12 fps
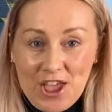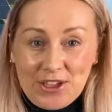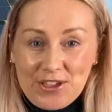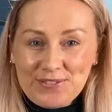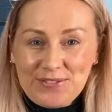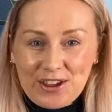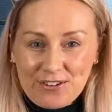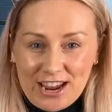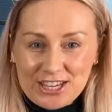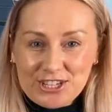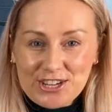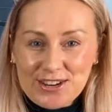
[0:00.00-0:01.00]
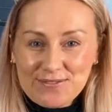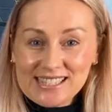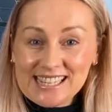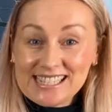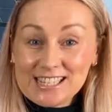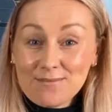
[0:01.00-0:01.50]
Configuration of the
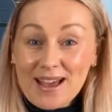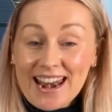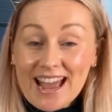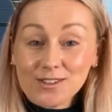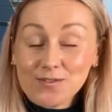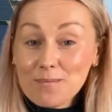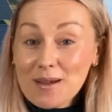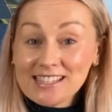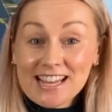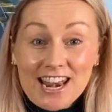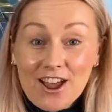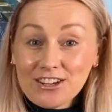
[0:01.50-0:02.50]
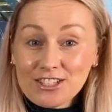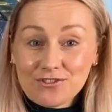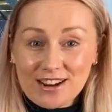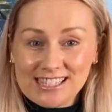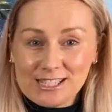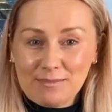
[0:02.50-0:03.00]
system allows for better light
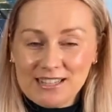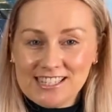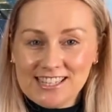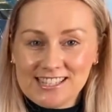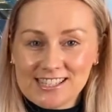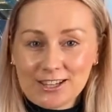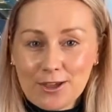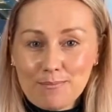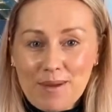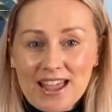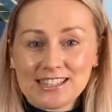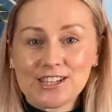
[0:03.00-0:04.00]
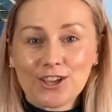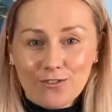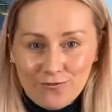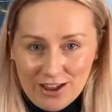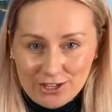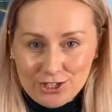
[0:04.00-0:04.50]
transmittance compared to
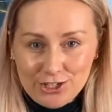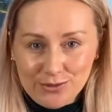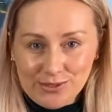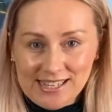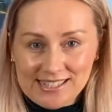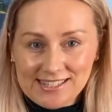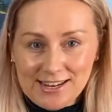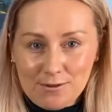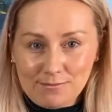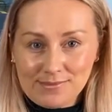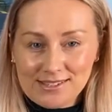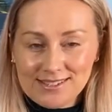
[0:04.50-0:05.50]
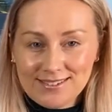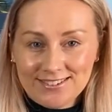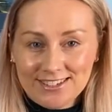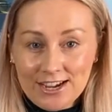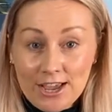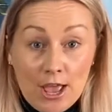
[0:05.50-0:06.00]
conventional systems.
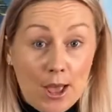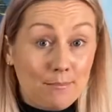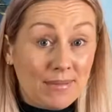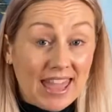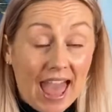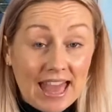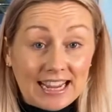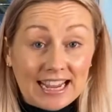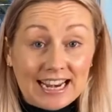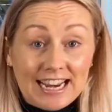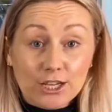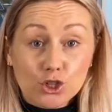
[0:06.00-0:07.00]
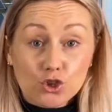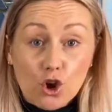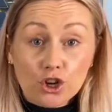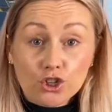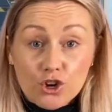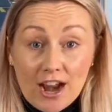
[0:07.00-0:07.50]
Mechanically
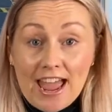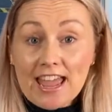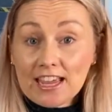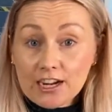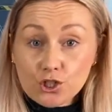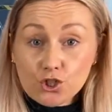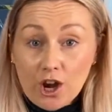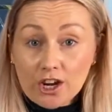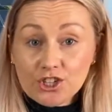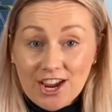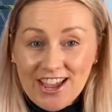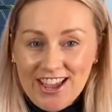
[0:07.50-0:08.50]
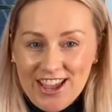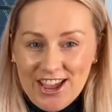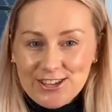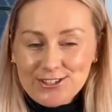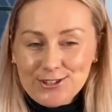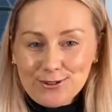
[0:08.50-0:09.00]
strong triangular structure
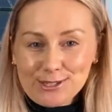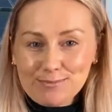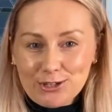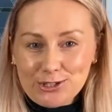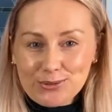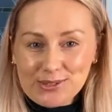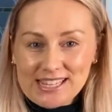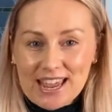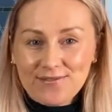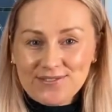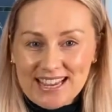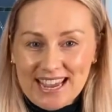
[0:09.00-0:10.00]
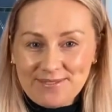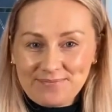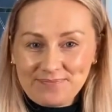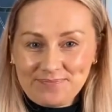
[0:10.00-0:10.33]
ensures module safety.